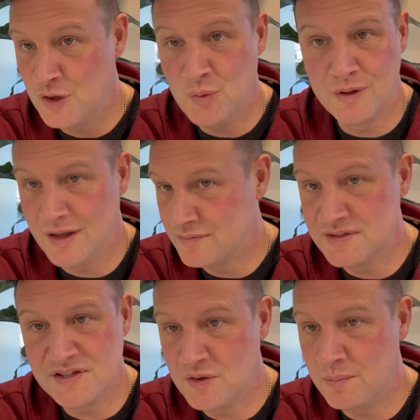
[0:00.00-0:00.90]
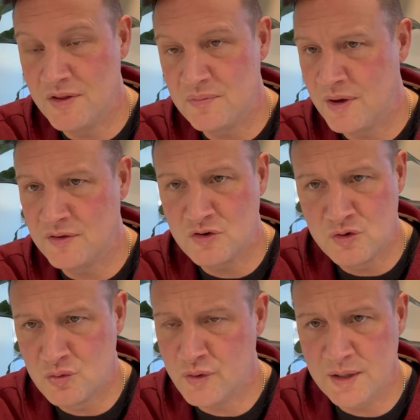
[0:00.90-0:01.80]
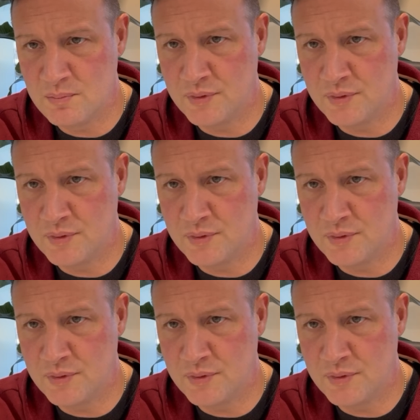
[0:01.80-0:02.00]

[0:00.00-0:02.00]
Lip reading: lowered every single month by the great,